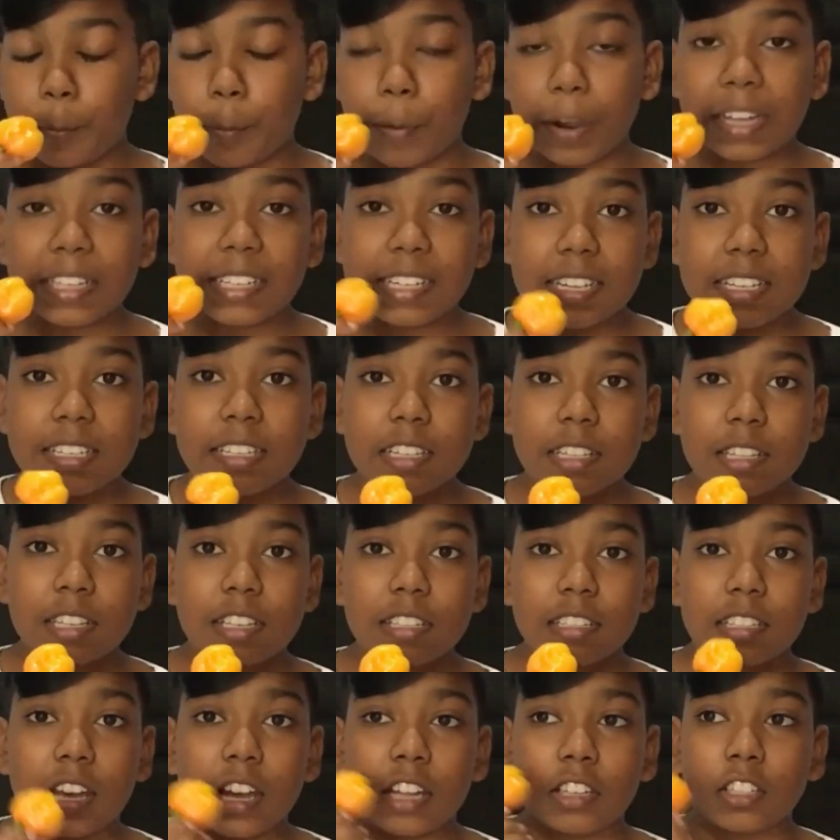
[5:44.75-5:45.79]
bite into
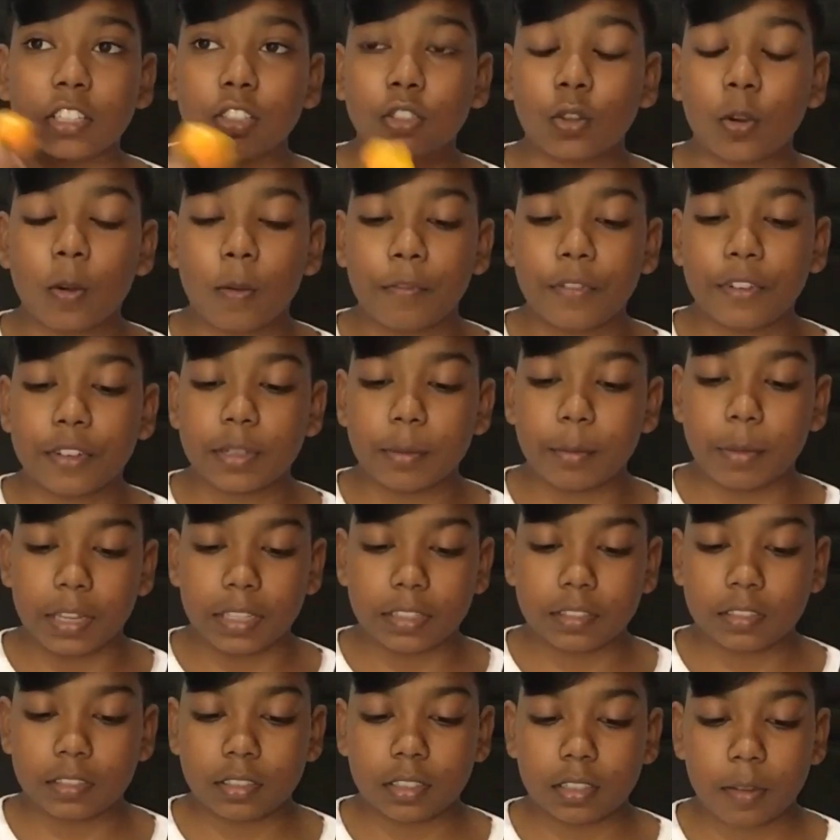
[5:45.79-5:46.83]
this and just hope for the
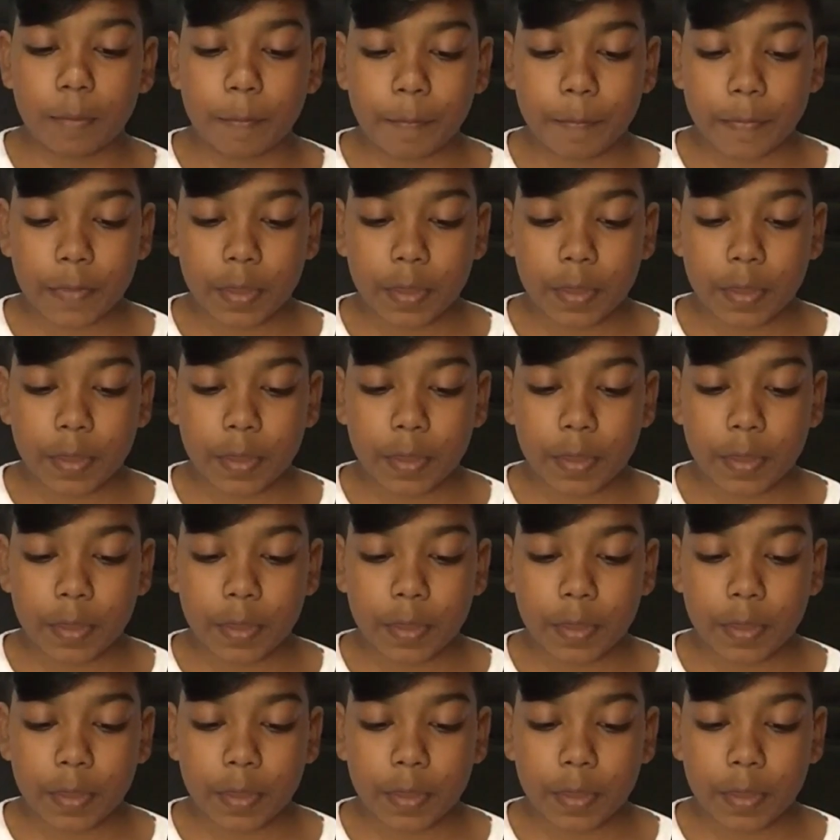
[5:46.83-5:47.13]
best.